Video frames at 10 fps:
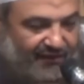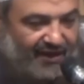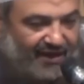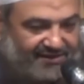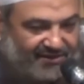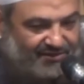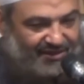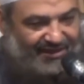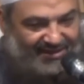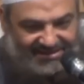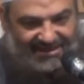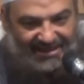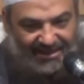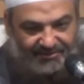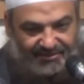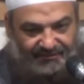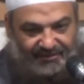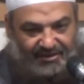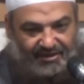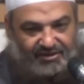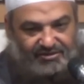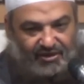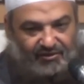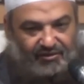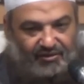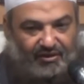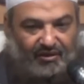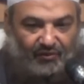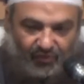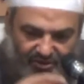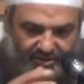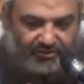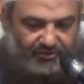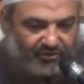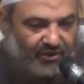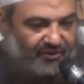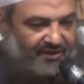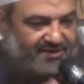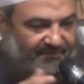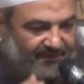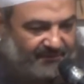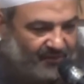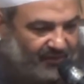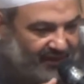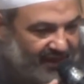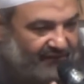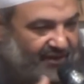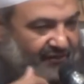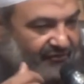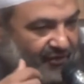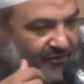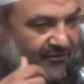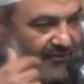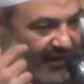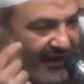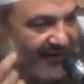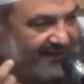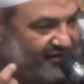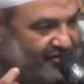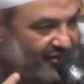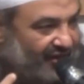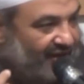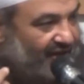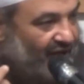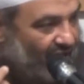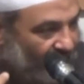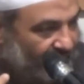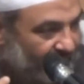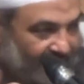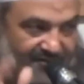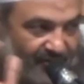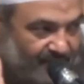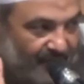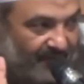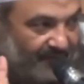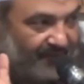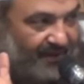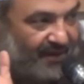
of Allah Azza wa Jal, it's not allowed. So we do know that some people would leave their phone unintentionally on. It's no problem.